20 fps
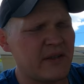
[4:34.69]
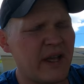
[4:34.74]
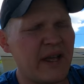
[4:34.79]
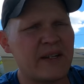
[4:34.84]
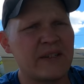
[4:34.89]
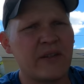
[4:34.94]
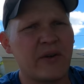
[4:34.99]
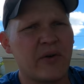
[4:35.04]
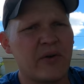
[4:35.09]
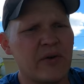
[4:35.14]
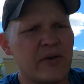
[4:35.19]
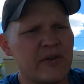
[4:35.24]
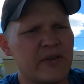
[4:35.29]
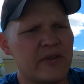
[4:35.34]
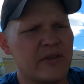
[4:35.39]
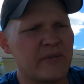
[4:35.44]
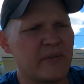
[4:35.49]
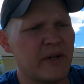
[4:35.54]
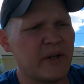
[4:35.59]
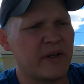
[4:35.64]
I actually ordered
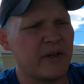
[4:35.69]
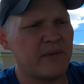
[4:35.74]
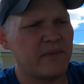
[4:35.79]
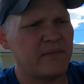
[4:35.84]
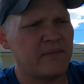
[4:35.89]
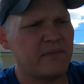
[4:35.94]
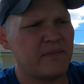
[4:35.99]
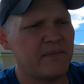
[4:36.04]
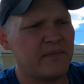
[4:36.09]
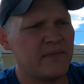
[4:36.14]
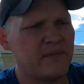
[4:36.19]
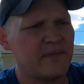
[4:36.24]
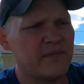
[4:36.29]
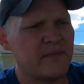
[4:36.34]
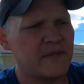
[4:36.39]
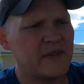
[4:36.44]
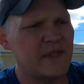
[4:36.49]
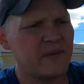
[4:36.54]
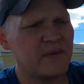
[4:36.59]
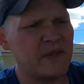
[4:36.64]
some
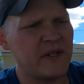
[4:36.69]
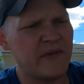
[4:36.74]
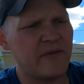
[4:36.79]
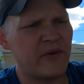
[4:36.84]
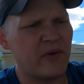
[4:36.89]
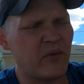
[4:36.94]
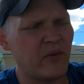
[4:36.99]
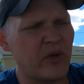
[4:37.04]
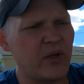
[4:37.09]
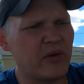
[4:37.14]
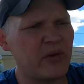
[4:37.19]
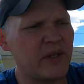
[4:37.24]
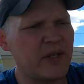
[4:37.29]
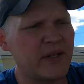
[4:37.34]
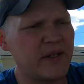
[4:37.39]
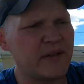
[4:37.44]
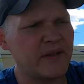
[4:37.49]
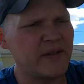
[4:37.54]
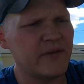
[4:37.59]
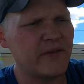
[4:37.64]
different wheel
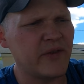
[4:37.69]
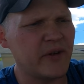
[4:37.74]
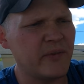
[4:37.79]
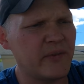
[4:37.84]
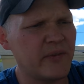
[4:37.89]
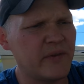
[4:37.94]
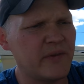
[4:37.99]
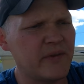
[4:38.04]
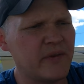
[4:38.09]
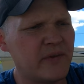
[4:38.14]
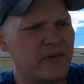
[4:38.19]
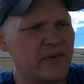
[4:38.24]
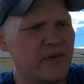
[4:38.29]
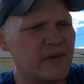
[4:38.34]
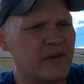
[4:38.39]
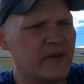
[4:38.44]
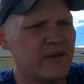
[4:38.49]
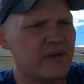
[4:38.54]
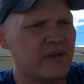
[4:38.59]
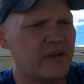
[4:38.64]
lugs from
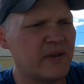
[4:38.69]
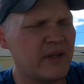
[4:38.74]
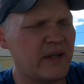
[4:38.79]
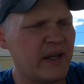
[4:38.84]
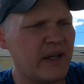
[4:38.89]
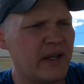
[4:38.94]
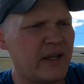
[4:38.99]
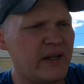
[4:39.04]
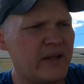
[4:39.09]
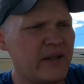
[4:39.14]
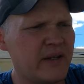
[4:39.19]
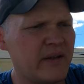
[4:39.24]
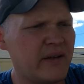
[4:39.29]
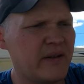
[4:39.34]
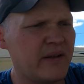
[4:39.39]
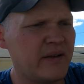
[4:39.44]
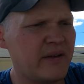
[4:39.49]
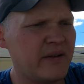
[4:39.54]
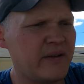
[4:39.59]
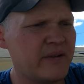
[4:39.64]
and
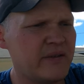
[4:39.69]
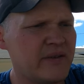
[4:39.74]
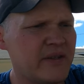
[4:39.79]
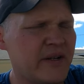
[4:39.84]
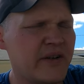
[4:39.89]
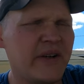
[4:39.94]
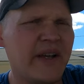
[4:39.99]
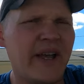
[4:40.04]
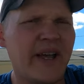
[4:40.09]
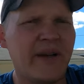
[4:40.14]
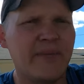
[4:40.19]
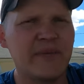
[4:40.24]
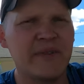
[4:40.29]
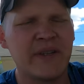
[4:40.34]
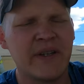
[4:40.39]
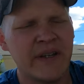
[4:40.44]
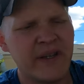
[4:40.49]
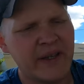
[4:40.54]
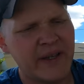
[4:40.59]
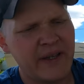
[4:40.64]
center caps
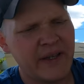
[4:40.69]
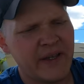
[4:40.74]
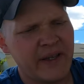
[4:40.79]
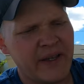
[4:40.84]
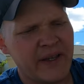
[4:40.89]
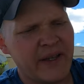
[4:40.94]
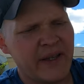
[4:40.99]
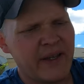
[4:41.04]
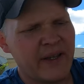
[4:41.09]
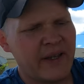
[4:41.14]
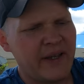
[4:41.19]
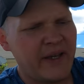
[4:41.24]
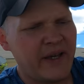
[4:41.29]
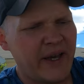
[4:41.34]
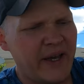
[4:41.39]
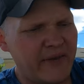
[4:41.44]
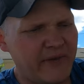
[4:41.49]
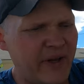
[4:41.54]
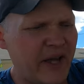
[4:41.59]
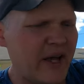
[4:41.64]

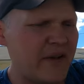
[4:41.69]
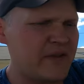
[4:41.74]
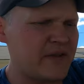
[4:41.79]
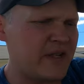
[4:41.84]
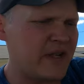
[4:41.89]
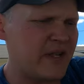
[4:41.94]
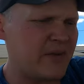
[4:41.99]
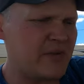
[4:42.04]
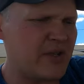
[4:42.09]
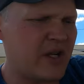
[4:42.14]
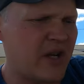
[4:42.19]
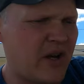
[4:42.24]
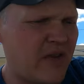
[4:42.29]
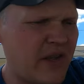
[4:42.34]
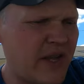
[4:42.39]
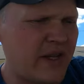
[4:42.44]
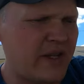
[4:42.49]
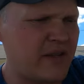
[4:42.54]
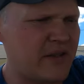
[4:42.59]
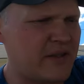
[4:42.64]
and valve stems and all
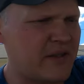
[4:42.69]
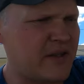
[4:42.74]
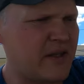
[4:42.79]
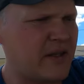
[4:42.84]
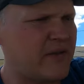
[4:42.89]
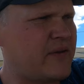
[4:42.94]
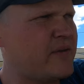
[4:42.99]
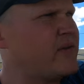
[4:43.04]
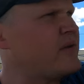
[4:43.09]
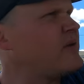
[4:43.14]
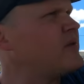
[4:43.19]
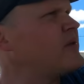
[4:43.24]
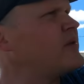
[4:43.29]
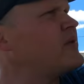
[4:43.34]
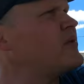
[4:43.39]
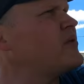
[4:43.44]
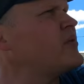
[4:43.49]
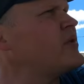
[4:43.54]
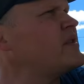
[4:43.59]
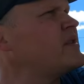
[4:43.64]
that good stuff,
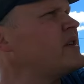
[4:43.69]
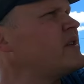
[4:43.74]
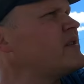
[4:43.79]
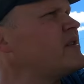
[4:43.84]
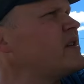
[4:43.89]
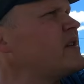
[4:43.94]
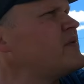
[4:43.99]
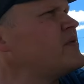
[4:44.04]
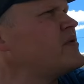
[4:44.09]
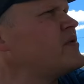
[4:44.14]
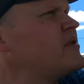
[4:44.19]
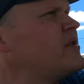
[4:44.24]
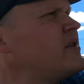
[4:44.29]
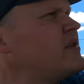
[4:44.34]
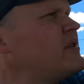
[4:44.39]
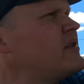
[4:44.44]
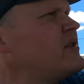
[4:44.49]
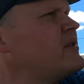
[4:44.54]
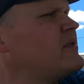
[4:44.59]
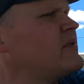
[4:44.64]
which that stuff
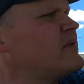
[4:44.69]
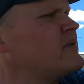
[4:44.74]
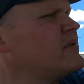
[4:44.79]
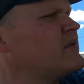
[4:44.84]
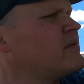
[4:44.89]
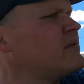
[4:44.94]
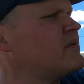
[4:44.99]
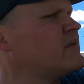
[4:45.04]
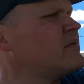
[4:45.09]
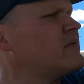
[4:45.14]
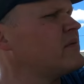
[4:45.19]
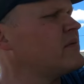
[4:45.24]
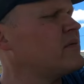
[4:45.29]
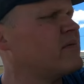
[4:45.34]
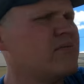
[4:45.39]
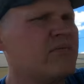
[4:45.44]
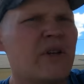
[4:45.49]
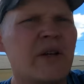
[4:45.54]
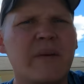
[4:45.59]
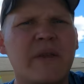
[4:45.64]
should,
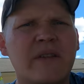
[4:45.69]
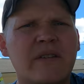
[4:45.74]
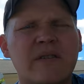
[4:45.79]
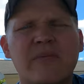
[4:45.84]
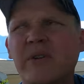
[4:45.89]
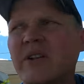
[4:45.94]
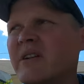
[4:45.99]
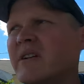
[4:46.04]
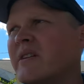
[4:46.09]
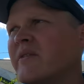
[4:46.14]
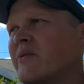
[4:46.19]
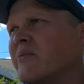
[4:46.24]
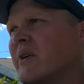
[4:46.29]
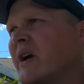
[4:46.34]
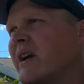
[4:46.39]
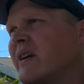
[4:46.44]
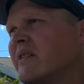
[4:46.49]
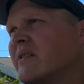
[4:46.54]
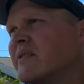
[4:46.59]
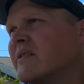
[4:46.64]
maybe that's gonna be in a different
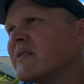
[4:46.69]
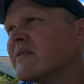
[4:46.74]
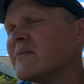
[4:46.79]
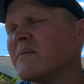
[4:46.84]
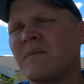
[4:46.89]
package.